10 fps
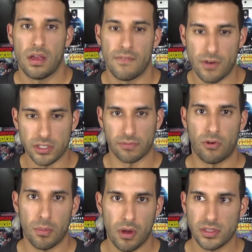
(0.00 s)
First and
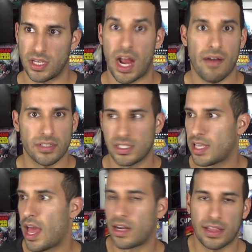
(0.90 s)
foremost, it obviously has
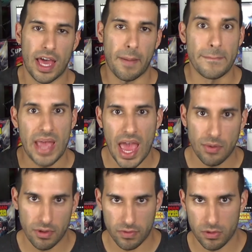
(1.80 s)
gotten a lot of bad
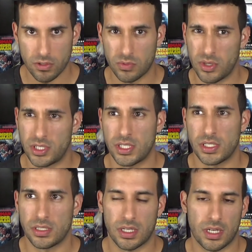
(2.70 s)
reviews, which
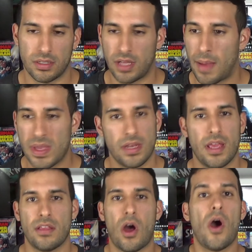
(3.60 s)
is,
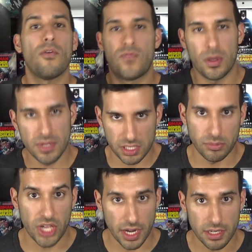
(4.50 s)
all film is
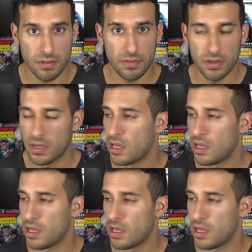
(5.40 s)
subjective.